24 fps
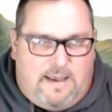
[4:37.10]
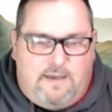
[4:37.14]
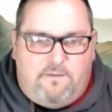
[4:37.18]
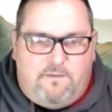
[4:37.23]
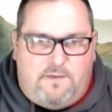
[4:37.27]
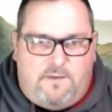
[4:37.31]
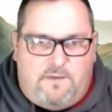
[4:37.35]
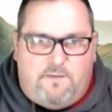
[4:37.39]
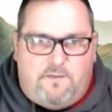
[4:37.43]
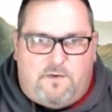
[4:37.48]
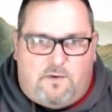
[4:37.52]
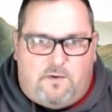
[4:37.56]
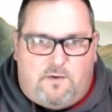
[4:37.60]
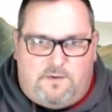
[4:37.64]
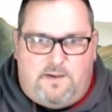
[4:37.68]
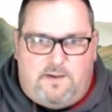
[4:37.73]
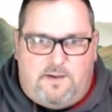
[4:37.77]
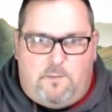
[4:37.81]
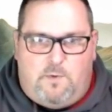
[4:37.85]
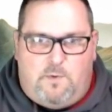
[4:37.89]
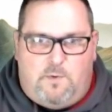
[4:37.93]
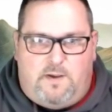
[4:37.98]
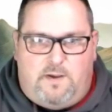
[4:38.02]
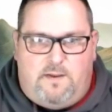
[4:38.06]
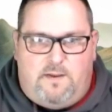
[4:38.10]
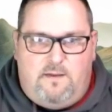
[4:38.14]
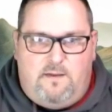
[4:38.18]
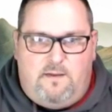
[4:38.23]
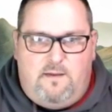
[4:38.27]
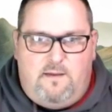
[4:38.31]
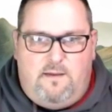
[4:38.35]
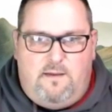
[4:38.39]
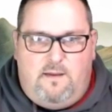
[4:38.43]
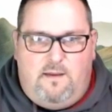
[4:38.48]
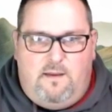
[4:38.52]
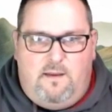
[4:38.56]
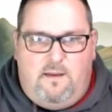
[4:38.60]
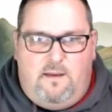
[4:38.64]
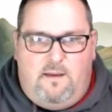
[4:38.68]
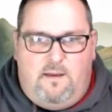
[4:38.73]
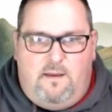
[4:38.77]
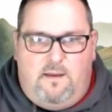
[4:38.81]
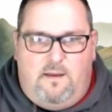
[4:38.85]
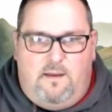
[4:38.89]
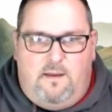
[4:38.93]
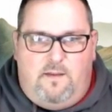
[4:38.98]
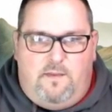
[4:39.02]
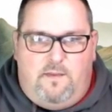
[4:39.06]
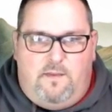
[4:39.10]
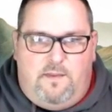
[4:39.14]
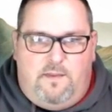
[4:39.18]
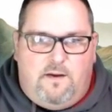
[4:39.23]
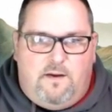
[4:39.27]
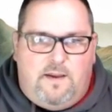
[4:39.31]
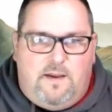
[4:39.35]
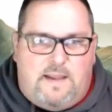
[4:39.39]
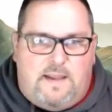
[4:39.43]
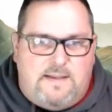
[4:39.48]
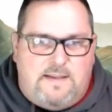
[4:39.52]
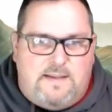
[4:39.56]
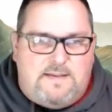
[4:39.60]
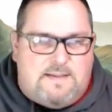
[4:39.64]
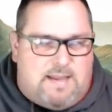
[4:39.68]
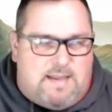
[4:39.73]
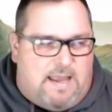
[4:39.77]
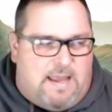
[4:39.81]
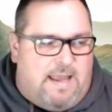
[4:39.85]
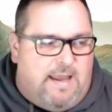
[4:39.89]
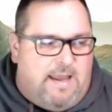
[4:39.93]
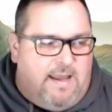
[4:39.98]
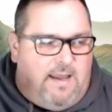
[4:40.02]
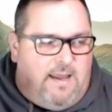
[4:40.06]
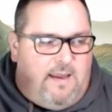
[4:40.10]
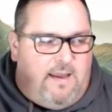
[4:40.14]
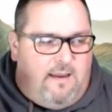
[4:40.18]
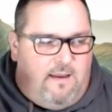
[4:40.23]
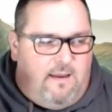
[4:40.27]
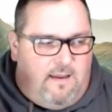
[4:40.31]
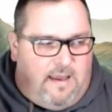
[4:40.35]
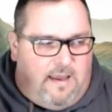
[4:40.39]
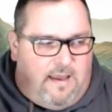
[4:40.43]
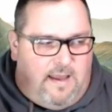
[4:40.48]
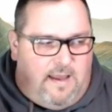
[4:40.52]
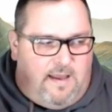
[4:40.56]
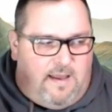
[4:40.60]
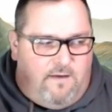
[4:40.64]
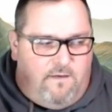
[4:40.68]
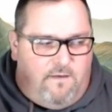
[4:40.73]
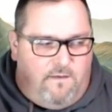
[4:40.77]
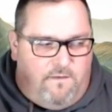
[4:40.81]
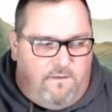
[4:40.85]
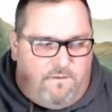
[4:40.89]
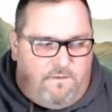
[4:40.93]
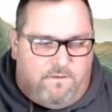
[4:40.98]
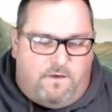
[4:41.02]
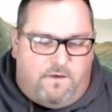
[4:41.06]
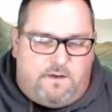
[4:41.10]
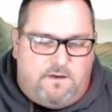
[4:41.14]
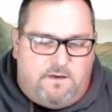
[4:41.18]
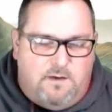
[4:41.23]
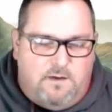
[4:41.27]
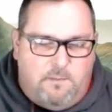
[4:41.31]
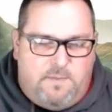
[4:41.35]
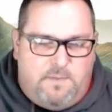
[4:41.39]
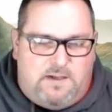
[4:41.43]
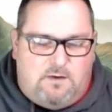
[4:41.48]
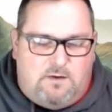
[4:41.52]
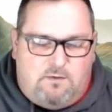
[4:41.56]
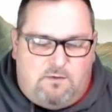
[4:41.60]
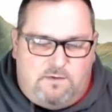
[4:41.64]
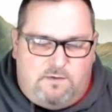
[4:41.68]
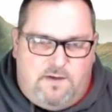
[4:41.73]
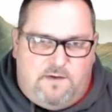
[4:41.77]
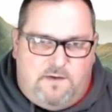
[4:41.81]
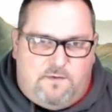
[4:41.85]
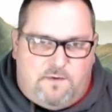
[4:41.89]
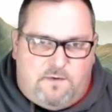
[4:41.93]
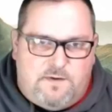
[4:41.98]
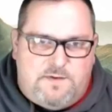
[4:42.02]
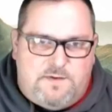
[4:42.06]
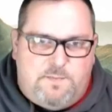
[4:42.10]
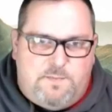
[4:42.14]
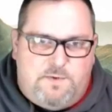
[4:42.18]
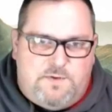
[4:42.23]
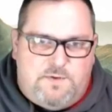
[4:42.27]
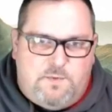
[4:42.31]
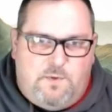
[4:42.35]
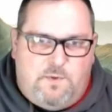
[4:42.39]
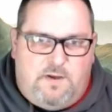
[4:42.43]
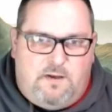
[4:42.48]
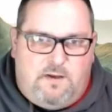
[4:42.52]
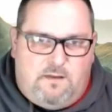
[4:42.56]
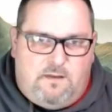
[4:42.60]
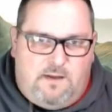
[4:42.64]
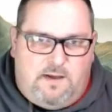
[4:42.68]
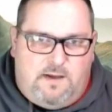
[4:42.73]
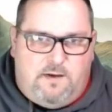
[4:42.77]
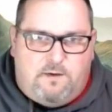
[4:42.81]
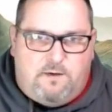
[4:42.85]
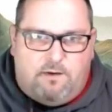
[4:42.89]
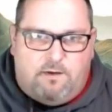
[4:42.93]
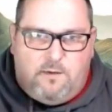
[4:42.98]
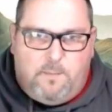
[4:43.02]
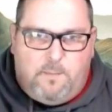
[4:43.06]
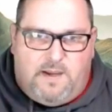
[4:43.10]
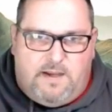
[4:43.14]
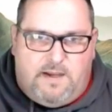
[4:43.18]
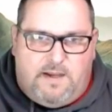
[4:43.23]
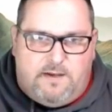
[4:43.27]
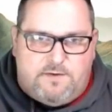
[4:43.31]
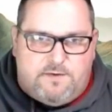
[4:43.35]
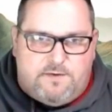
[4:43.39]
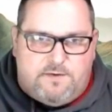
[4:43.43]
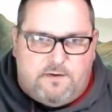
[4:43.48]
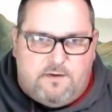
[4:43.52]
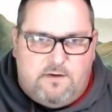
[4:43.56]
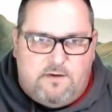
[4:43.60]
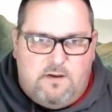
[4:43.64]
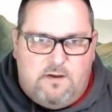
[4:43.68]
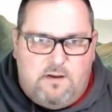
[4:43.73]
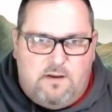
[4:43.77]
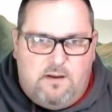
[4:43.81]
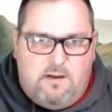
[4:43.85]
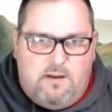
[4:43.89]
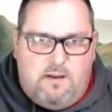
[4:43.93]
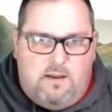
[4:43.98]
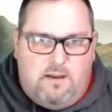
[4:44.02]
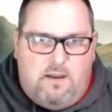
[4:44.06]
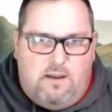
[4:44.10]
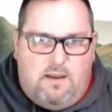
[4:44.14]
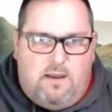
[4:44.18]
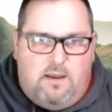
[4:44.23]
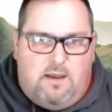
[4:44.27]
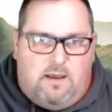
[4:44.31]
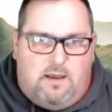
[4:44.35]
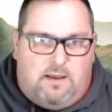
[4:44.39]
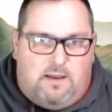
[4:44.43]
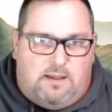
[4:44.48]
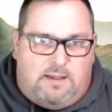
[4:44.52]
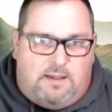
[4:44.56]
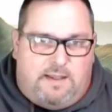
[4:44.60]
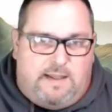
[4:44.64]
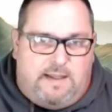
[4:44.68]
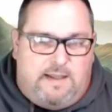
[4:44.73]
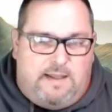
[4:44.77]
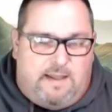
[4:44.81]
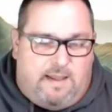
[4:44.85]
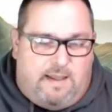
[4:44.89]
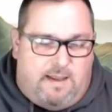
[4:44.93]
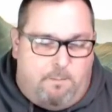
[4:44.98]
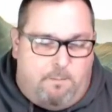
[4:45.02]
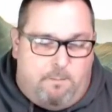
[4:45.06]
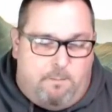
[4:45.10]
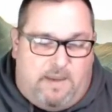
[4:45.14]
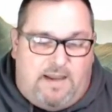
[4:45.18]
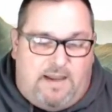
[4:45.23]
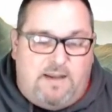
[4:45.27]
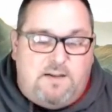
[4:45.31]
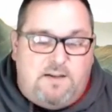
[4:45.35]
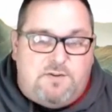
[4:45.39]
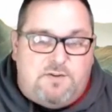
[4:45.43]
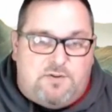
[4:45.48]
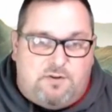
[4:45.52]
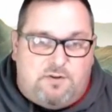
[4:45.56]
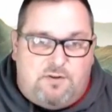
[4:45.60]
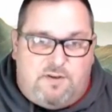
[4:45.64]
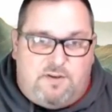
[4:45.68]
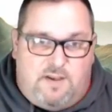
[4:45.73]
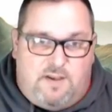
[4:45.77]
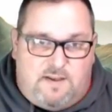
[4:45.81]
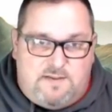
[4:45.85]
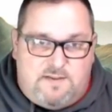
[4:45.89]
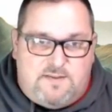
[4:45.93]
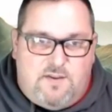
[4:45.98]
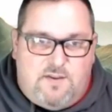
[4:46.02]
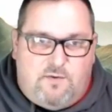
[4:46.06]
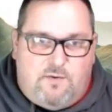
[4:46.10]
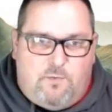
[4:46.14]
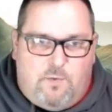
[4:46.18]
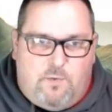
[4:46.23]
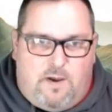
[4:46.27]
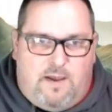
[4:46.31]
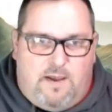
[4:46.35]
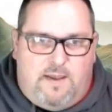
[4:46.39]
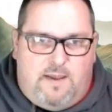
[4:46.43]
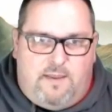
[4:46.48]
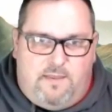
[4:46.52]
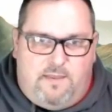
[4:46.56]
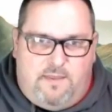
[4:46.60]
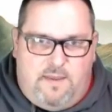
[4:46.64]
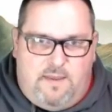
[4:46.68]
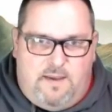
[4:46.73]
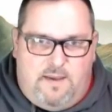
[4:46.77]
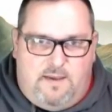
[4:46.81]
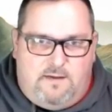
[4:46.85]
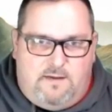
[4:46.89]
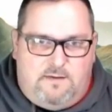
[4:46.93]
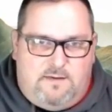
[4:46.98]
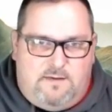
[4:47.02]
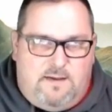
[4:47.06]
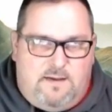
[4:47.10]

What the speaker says: difficulty with. There is a fundamental difference between a leader and a manager. A manager does the right things.